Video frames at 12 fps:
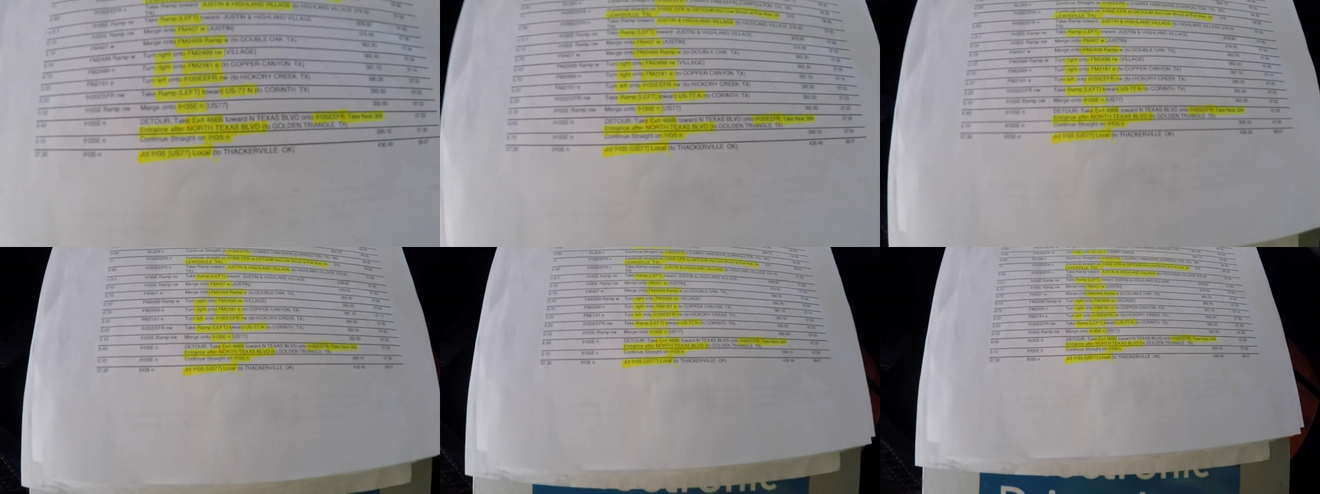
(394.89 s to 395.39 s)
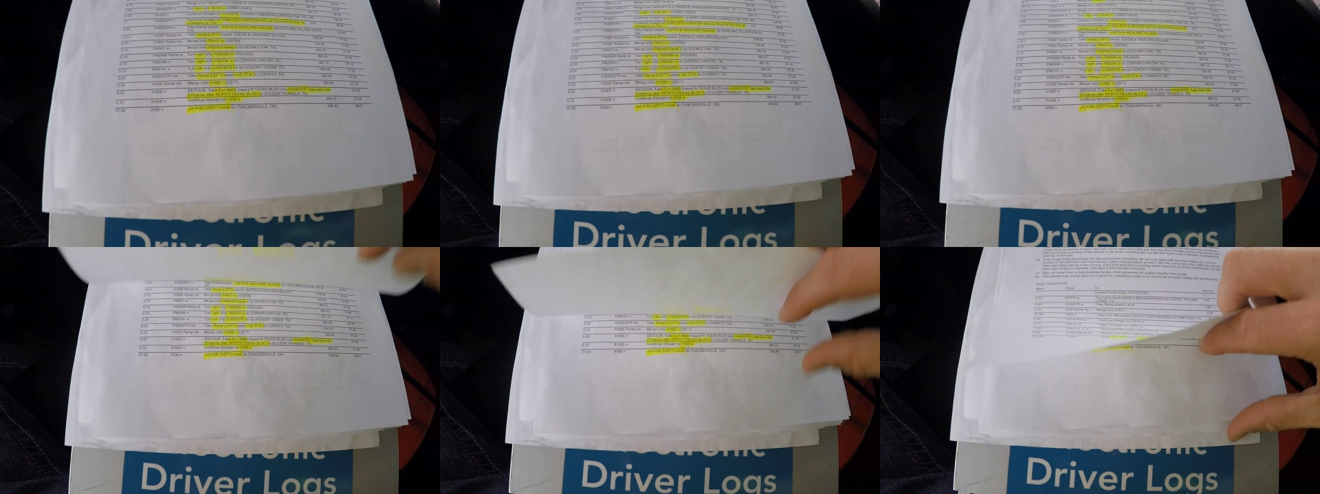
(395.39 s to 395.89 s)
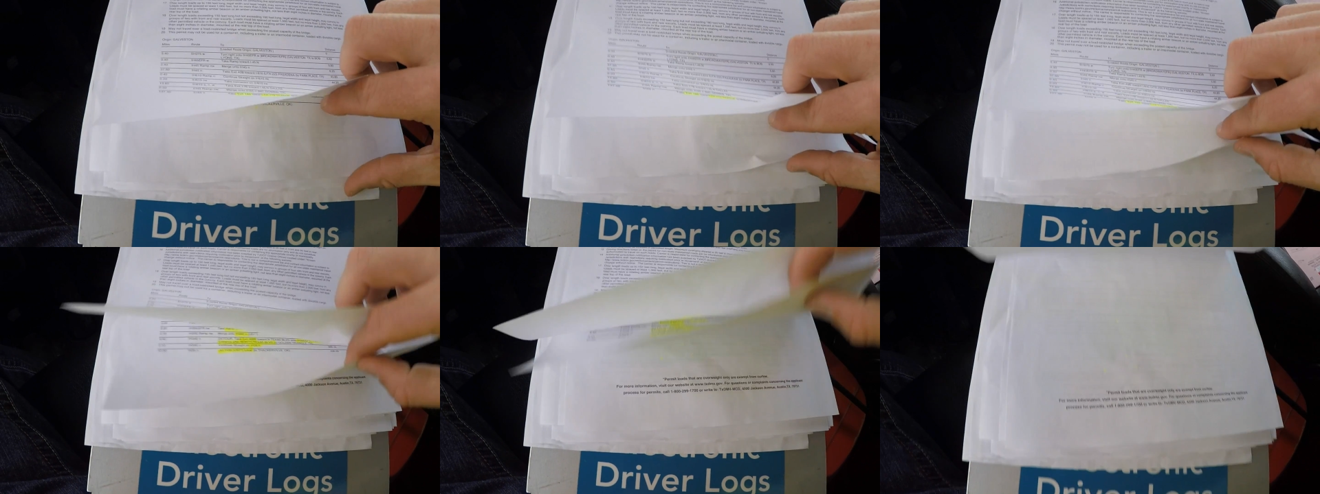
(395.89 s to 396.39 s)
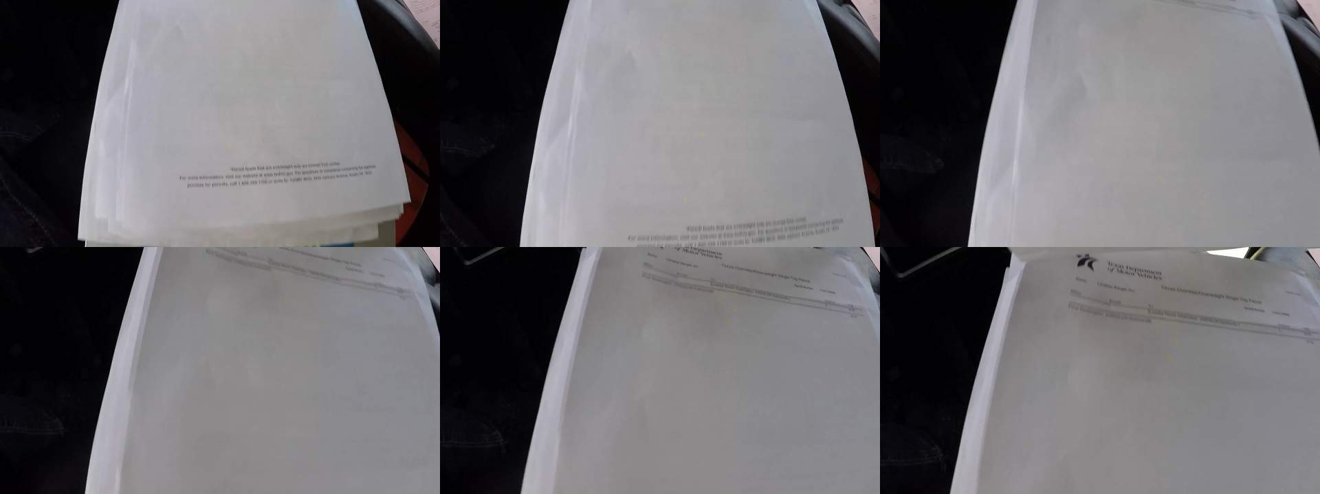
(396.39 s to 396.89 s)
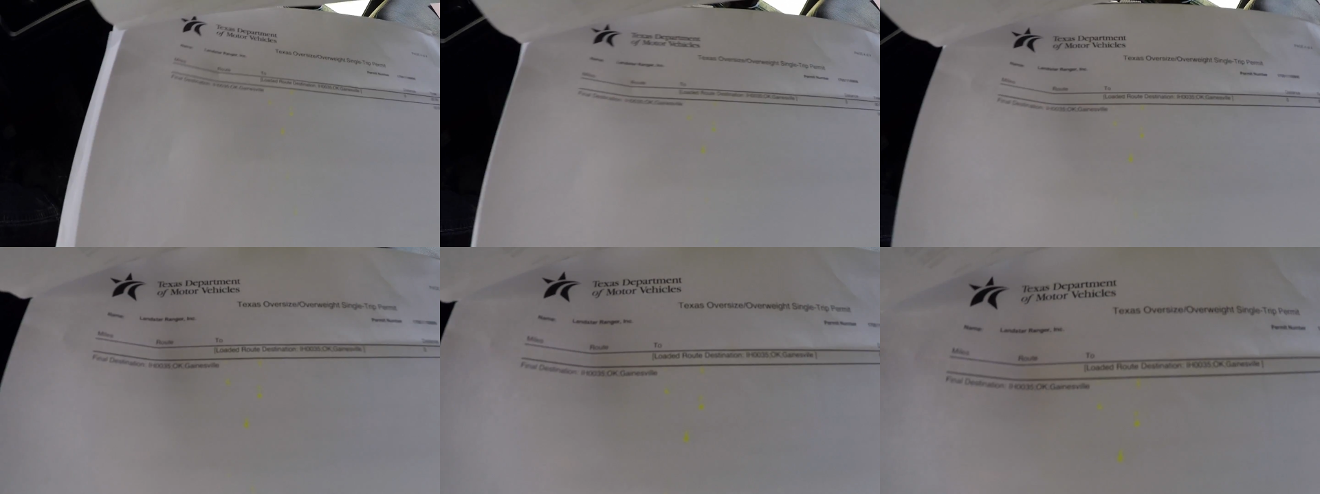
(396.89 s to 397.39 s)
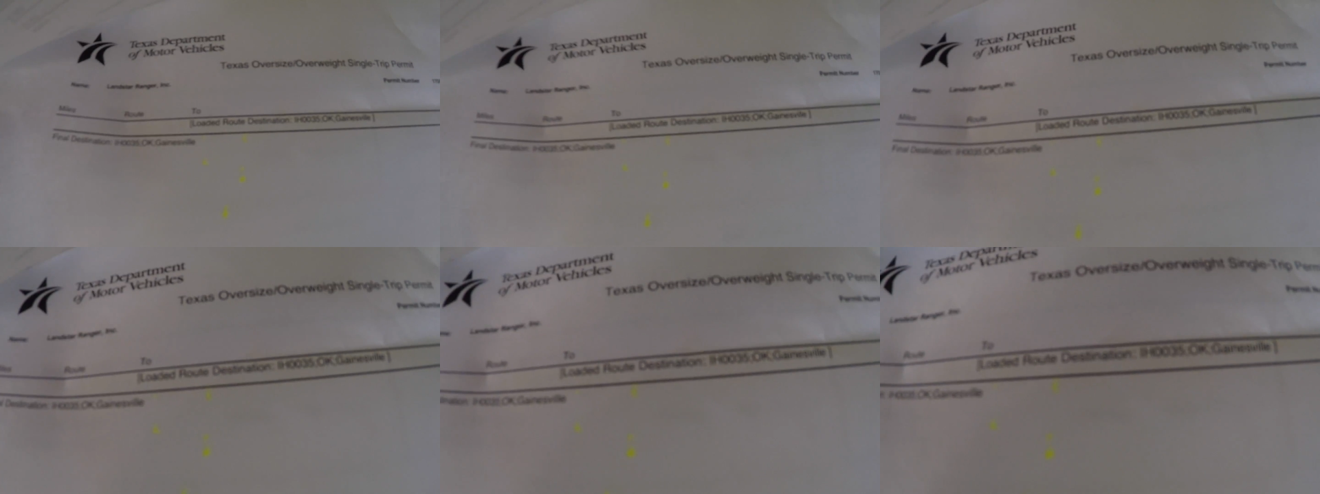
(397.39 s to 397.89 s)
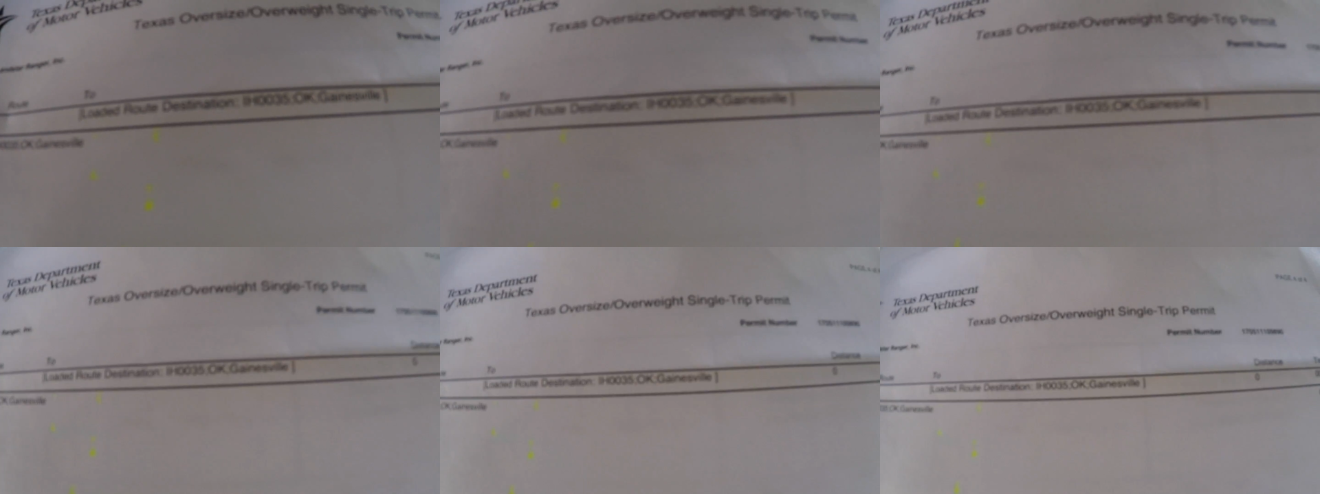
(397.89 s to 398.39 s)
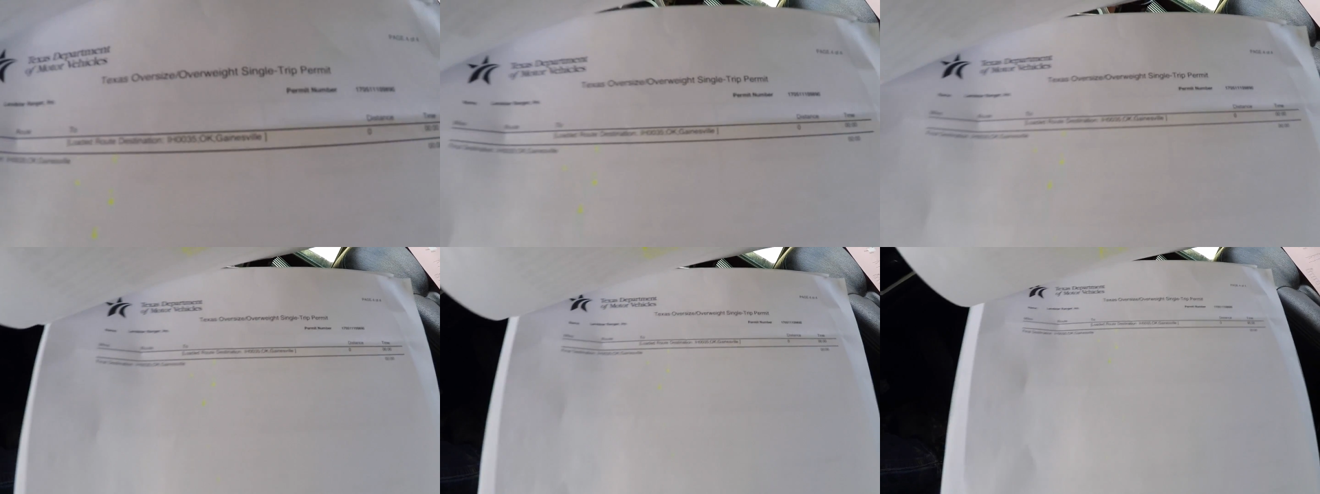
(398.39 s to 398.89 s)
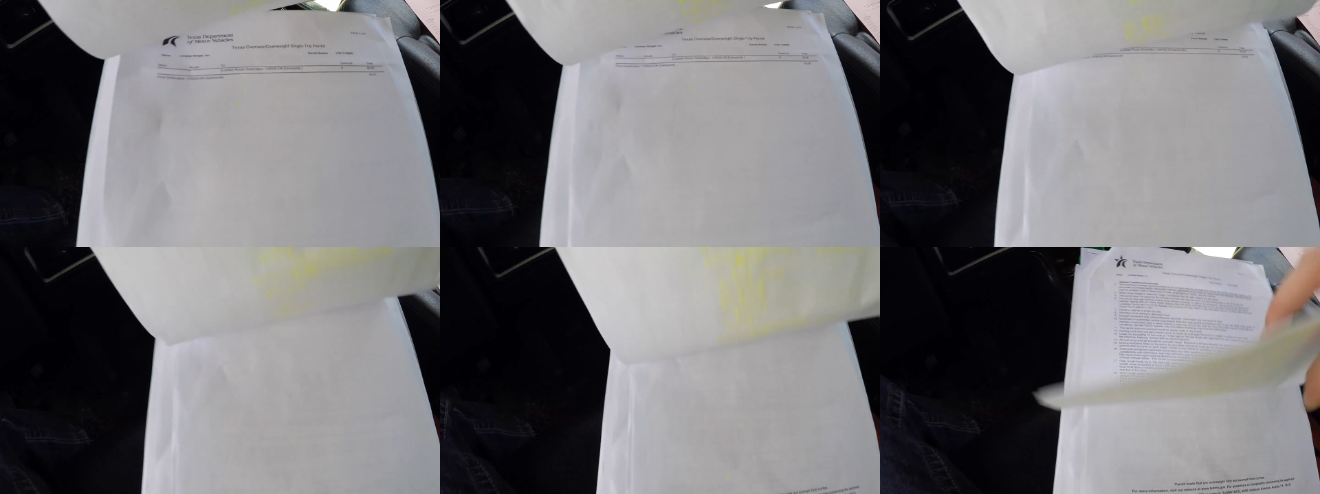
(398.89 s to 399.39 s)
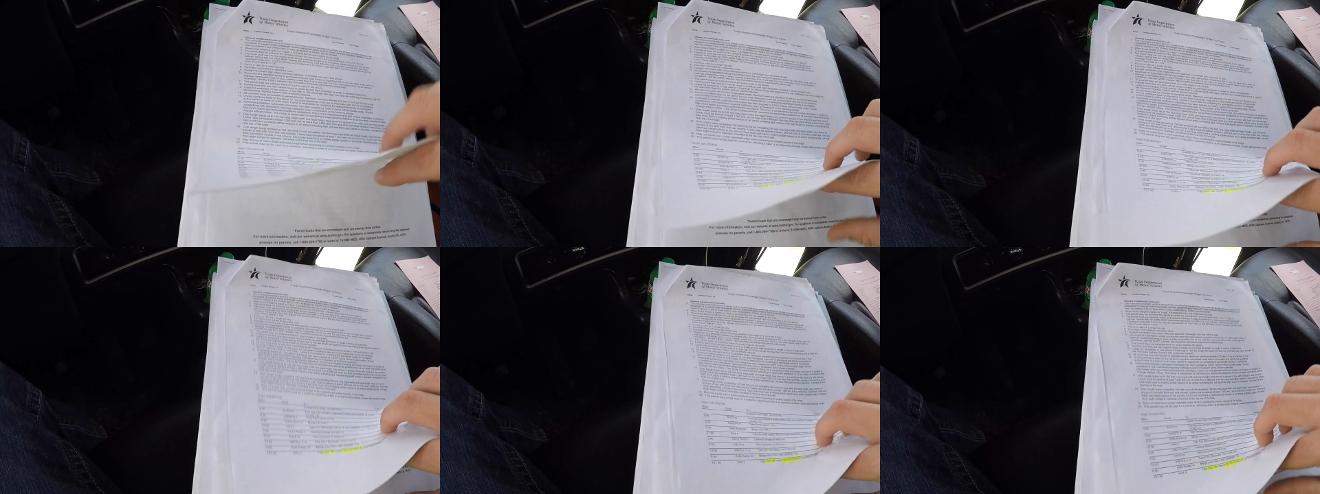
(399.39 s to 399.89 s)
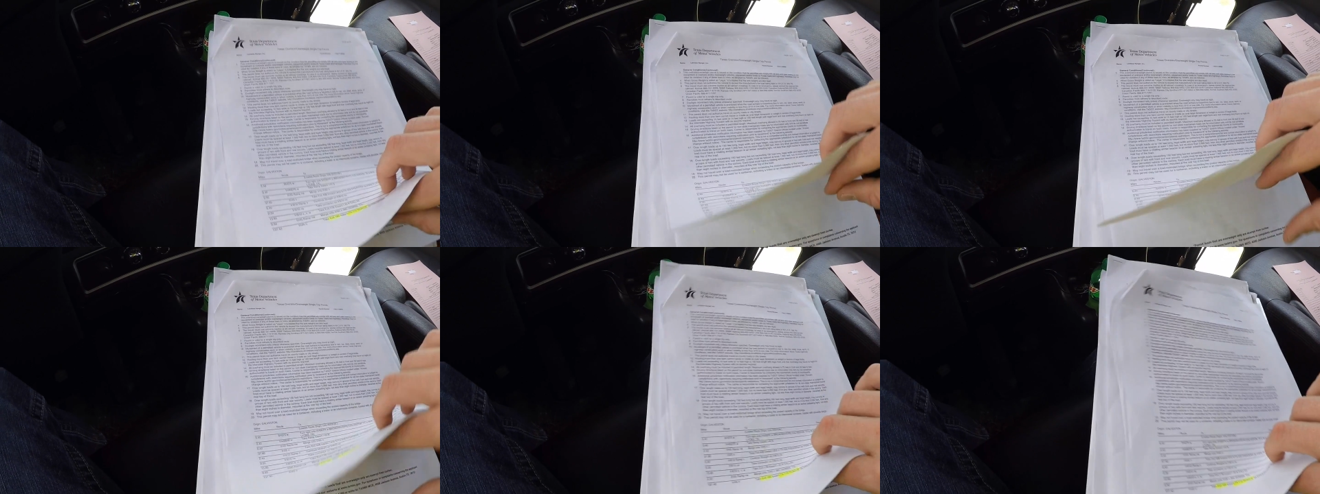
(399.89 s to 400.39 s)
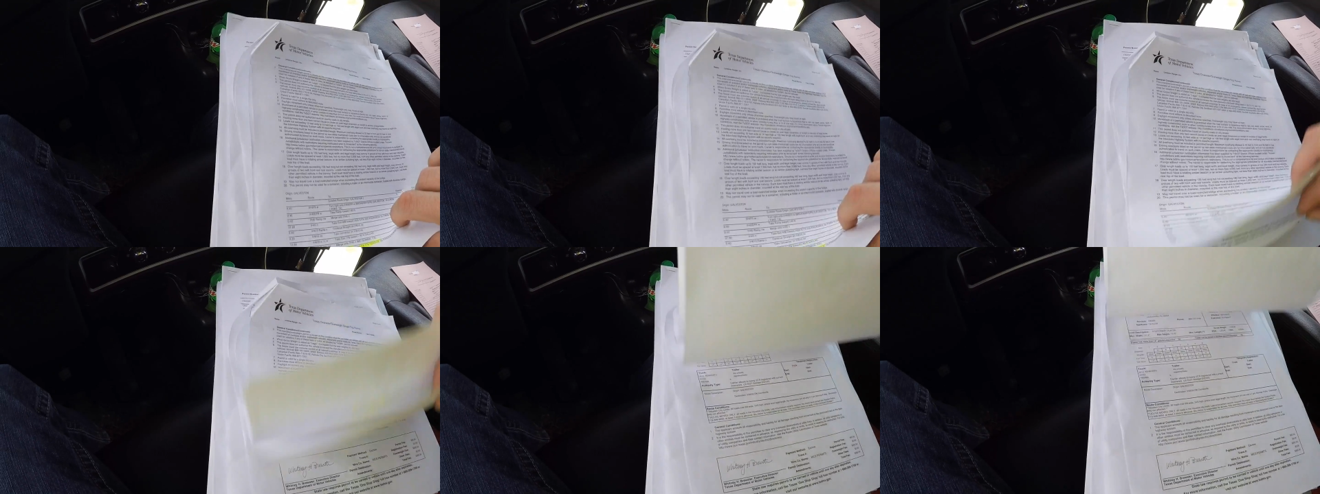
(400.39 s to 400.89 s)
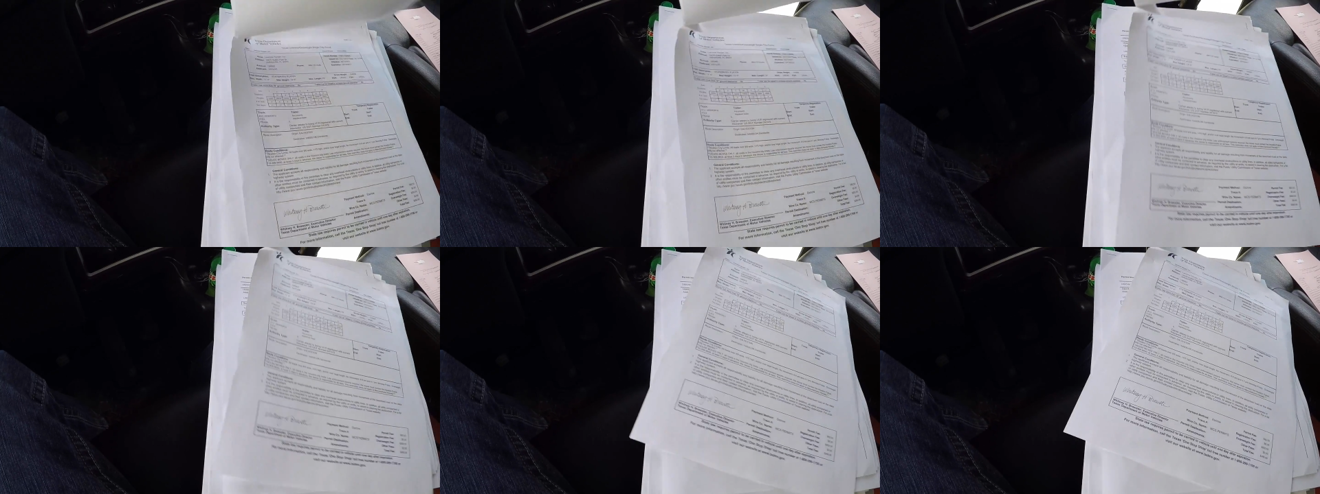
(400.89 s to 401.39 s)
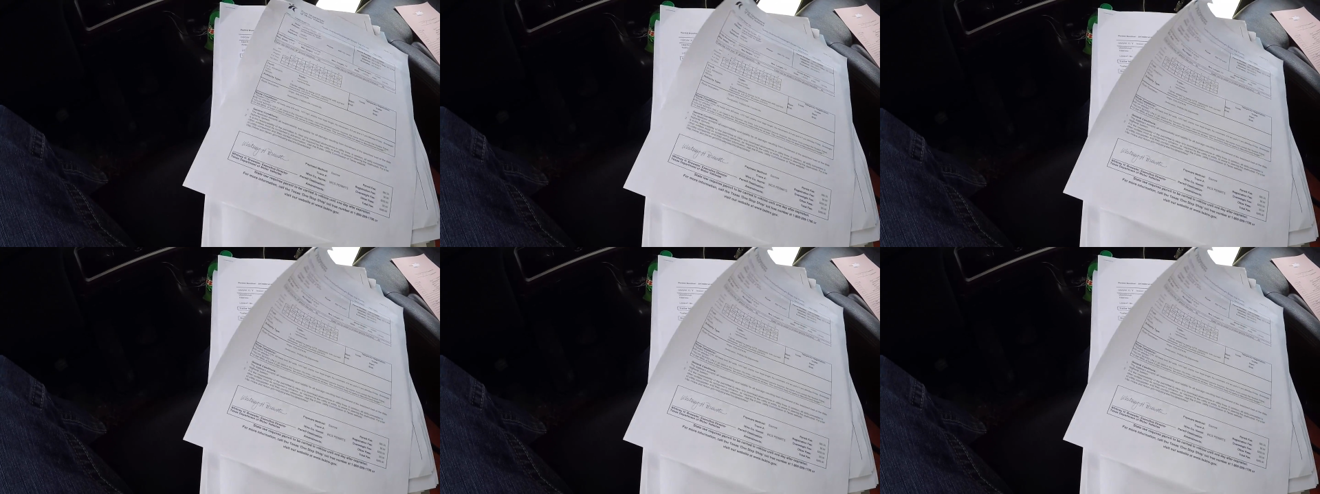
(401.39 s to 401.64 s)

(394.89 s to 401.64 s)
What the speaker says: Nobody's mouth can be seen.